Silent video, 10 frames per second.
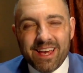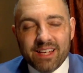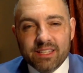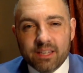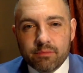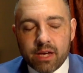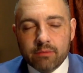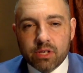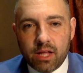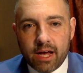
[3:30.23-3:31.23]
And
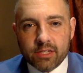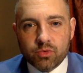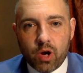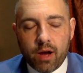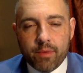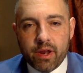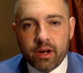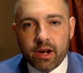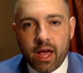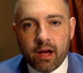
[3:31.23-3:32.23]
sometimes clients will come in
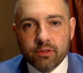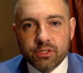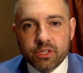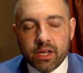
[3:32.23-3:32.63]
unannounced